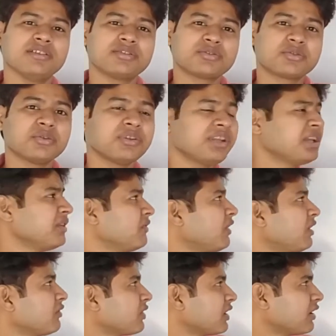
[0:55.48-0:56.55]
story
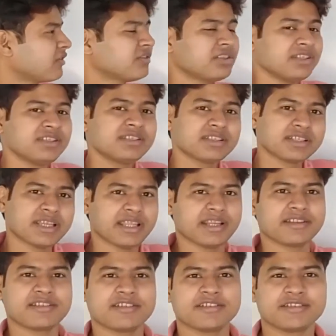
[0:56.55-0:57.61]
revolves around these
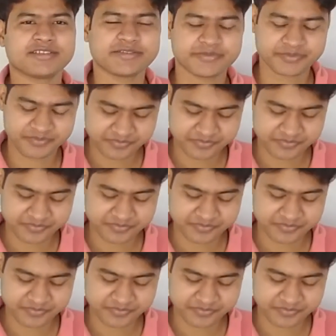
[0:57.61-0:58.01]
characters.